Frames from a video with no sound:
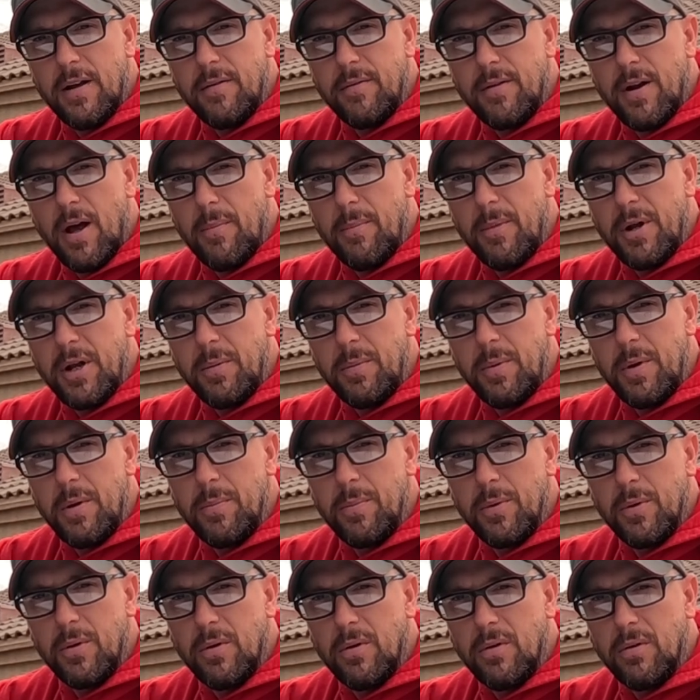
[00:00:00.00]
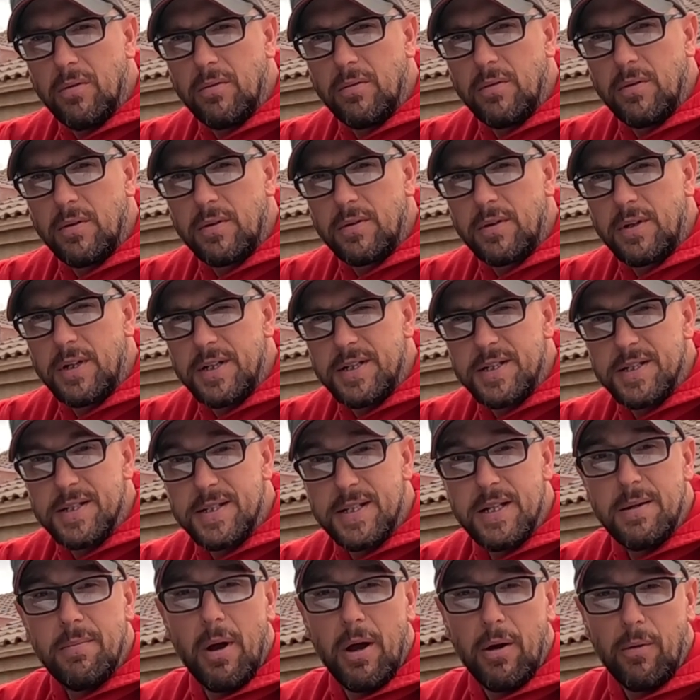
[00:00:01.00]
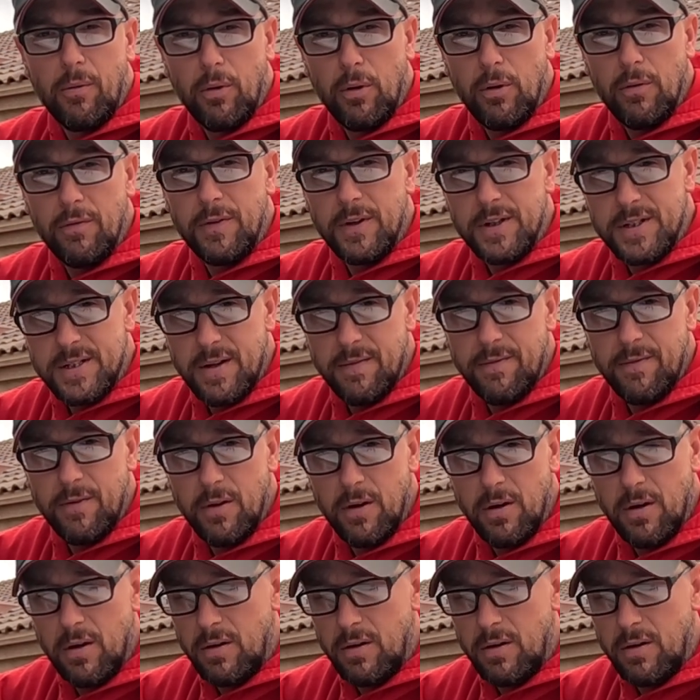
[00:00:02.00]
Not many people get to see my roof except for